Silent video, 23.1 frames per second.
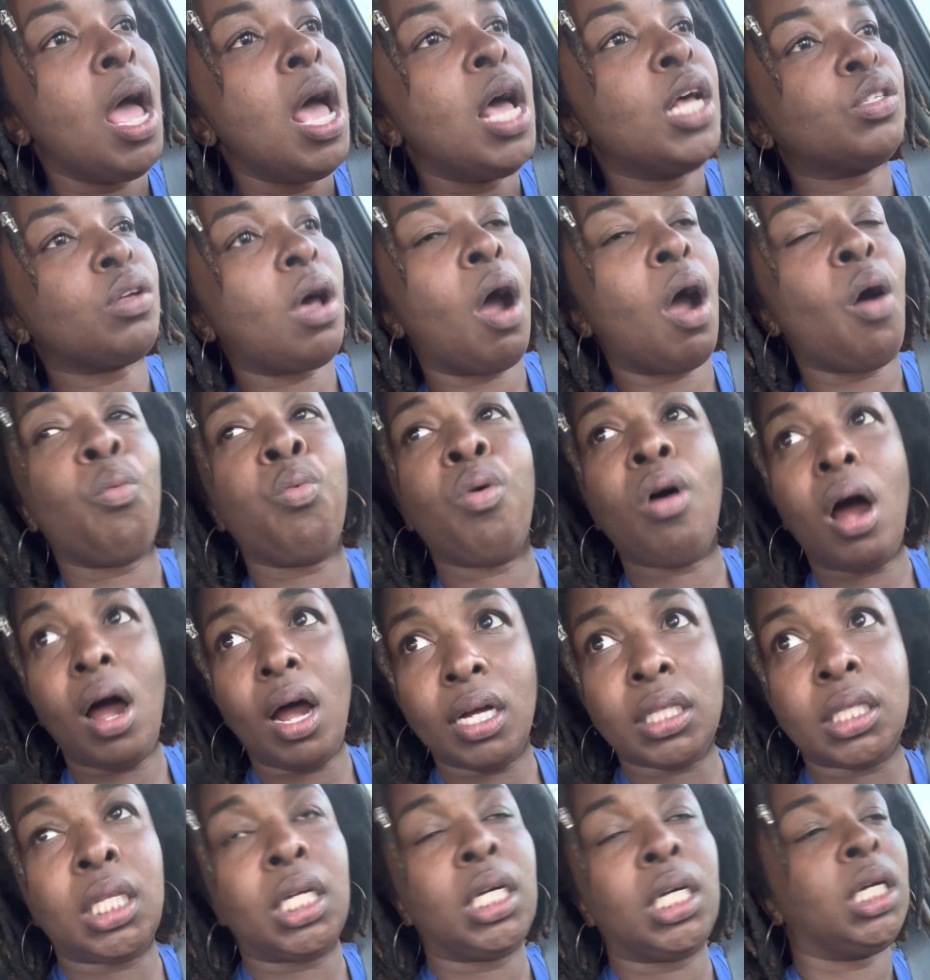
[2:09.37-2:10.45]
So I
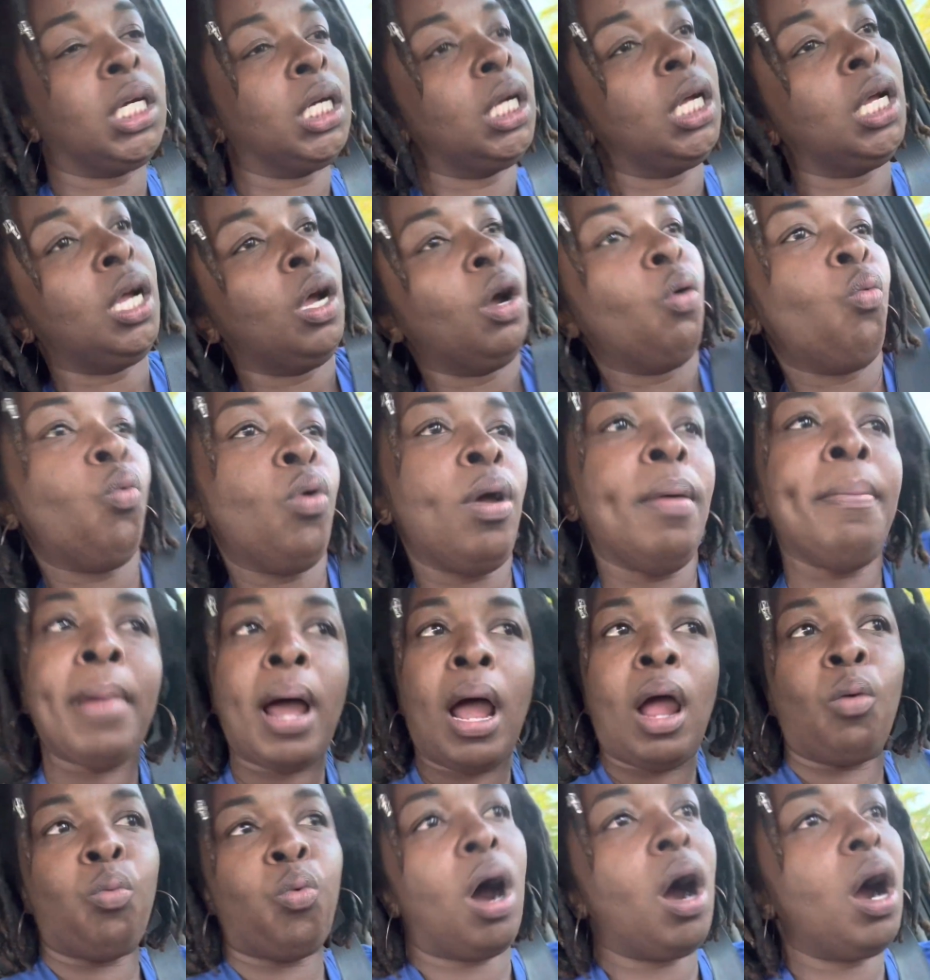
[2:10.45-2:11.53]
walked with
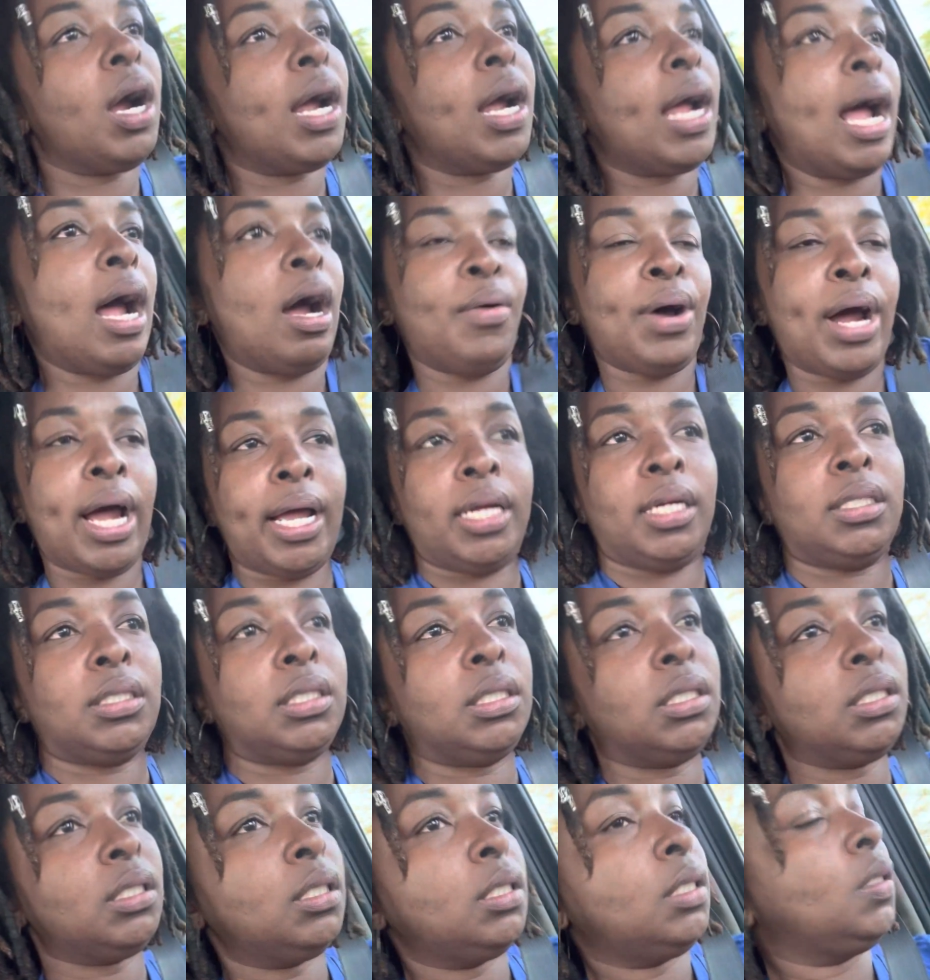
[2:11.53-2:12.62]
my walk, how I,
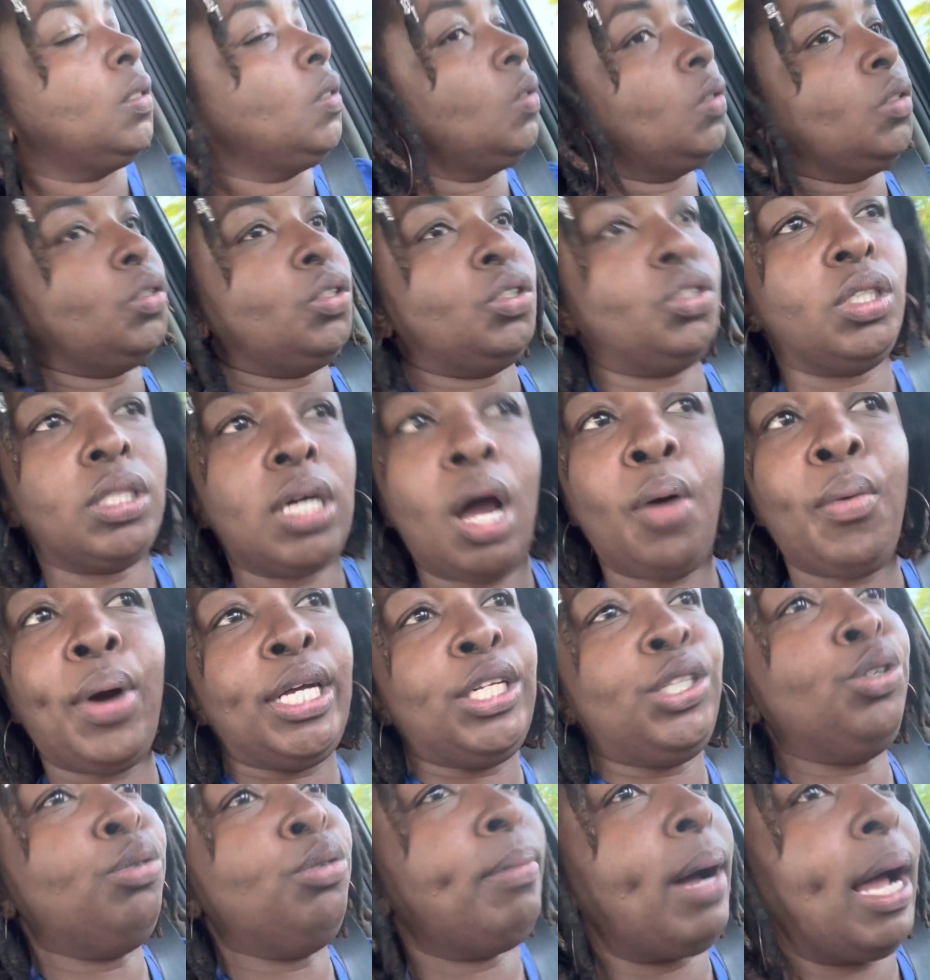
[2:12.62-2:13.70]
how I
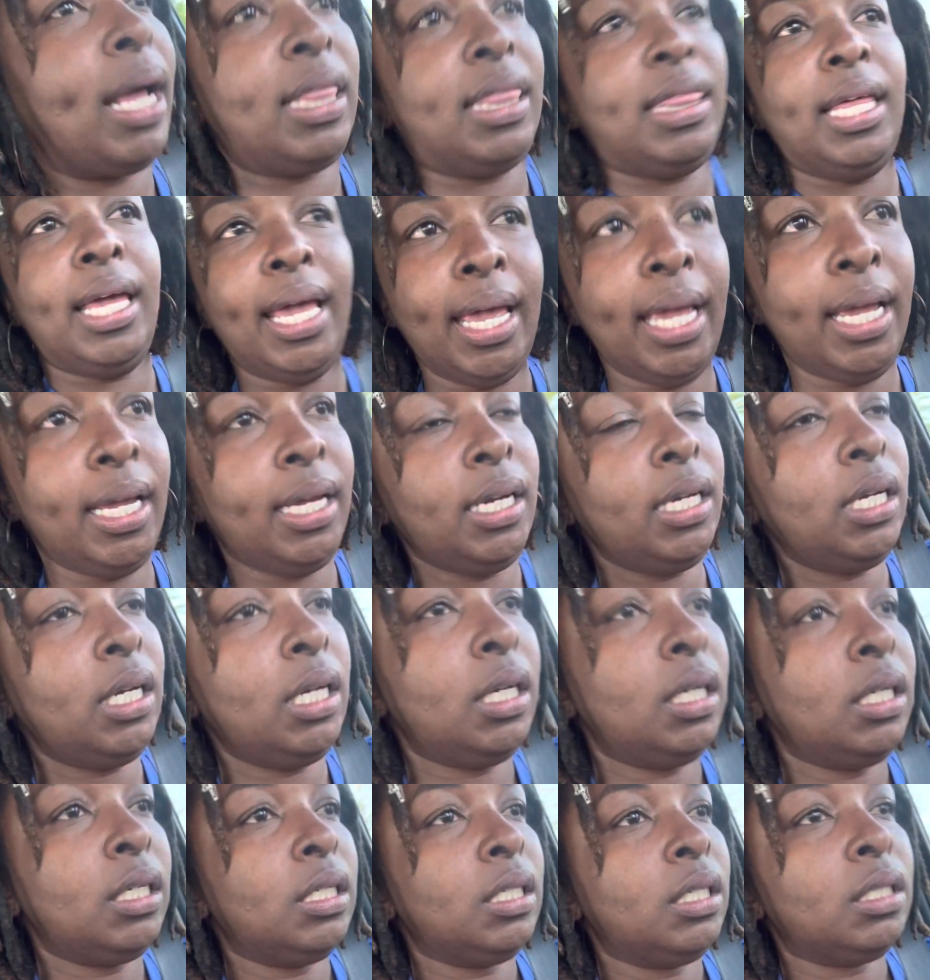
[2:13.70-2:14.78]
do my thing,
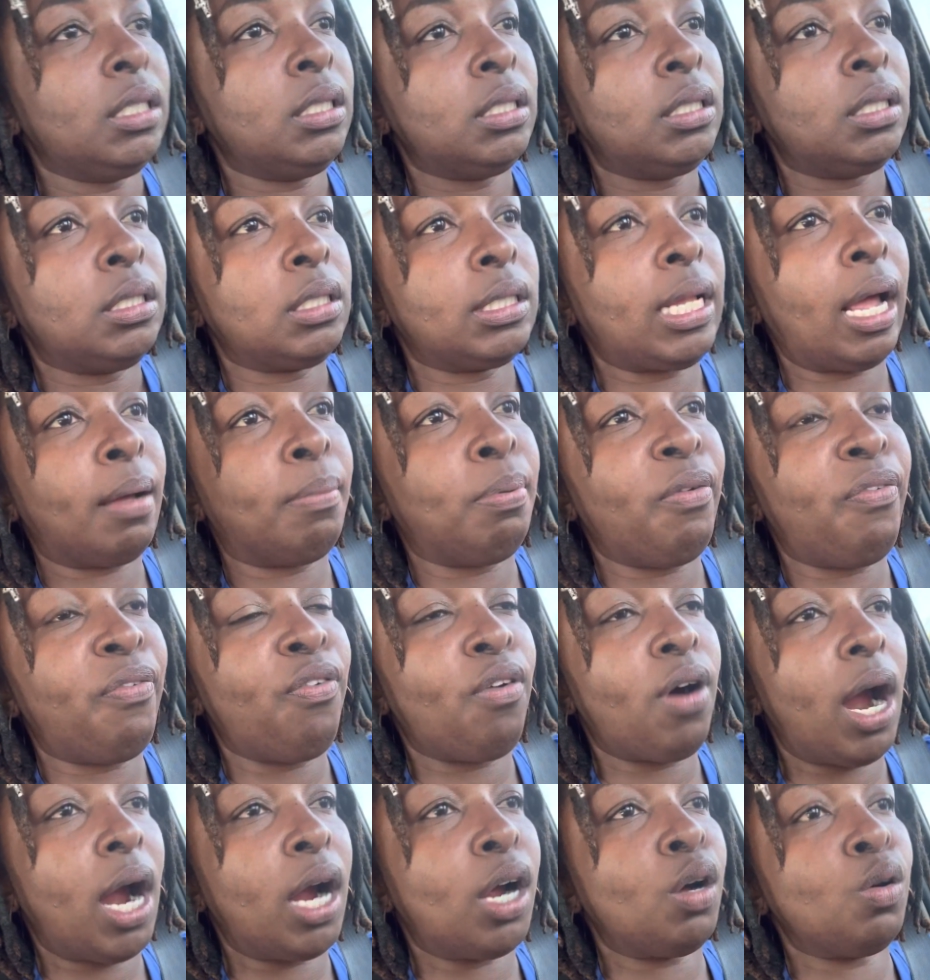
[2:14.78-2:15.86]
like before
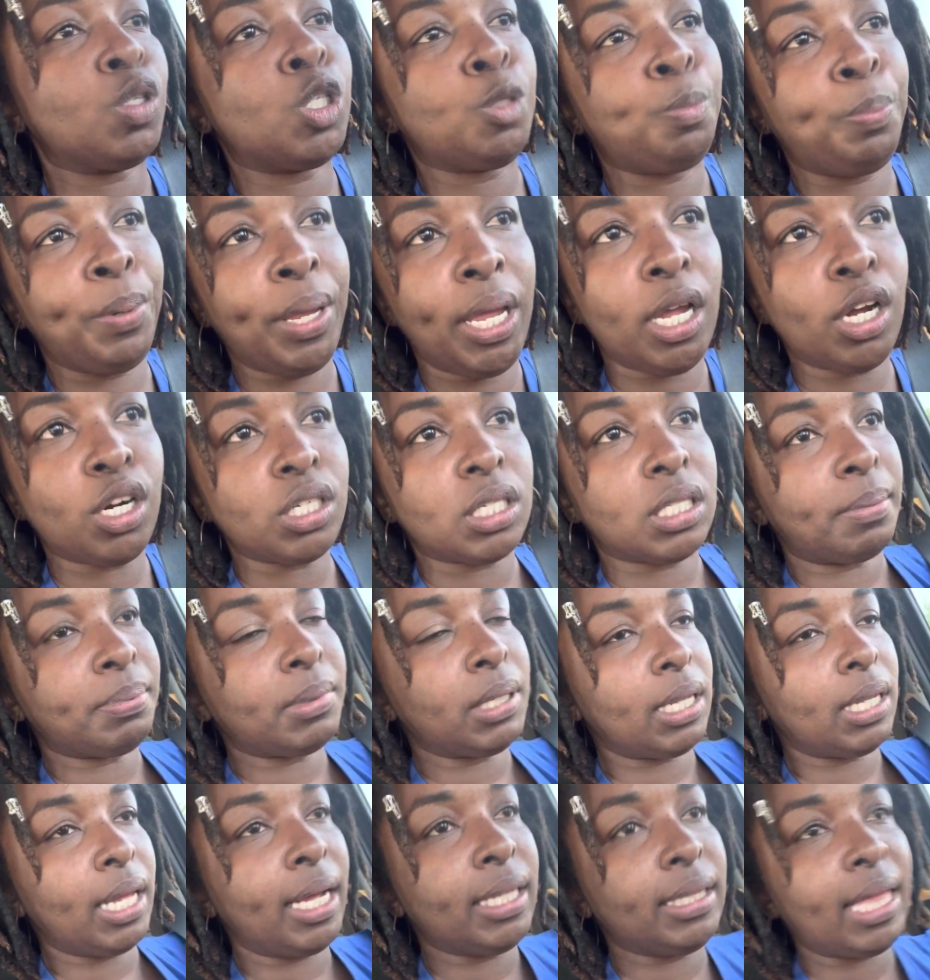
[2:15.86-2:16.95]
I go speak or
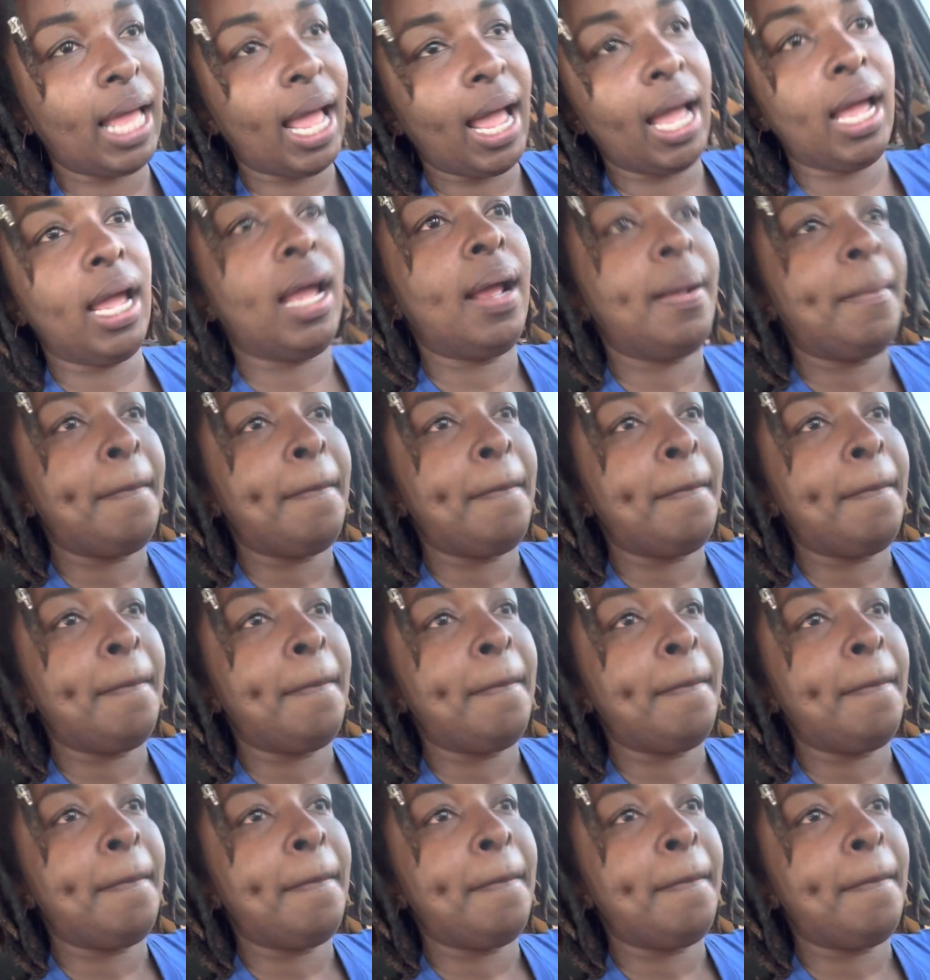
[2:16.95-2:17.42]
something like that.